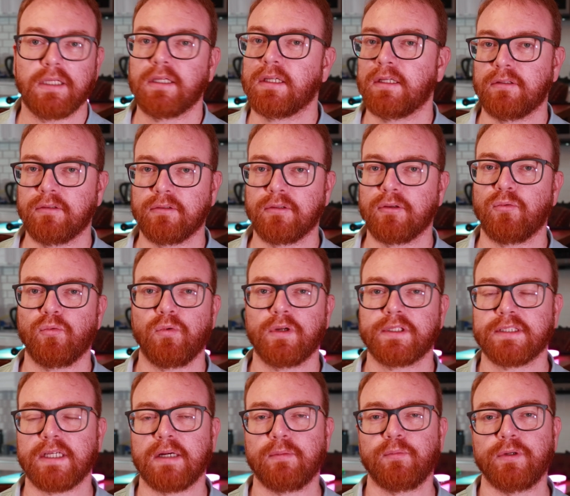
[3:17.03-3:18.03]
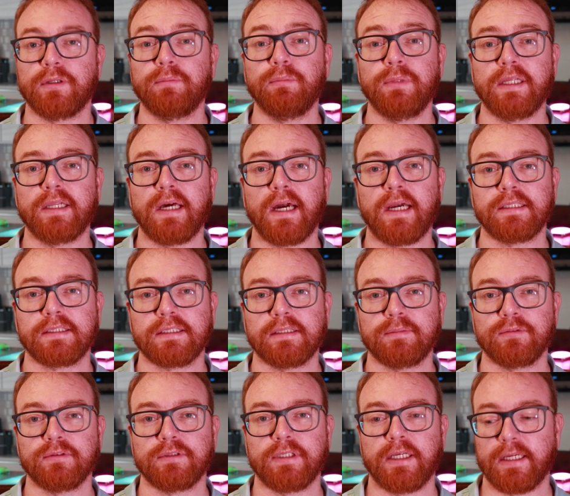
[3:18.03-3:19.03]
I really don't know what's up with me and ice
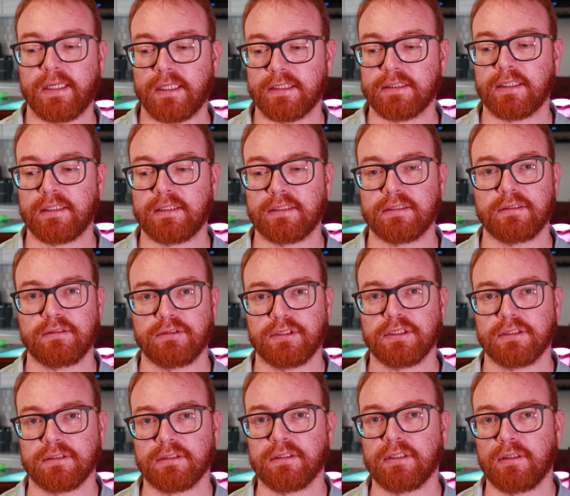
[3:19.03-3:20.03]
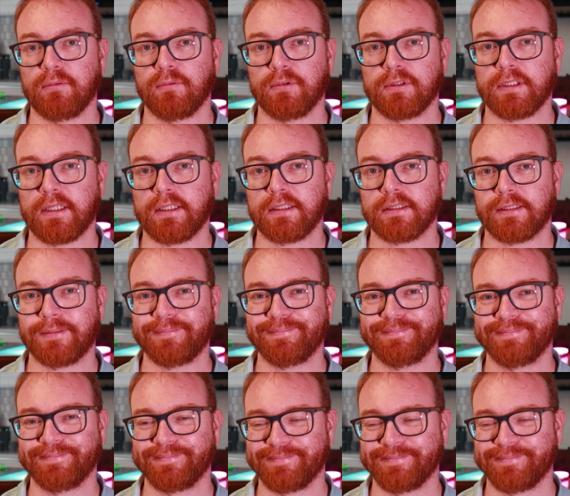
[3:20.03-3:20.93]
cream today. I guess I uh, just really want ice cream.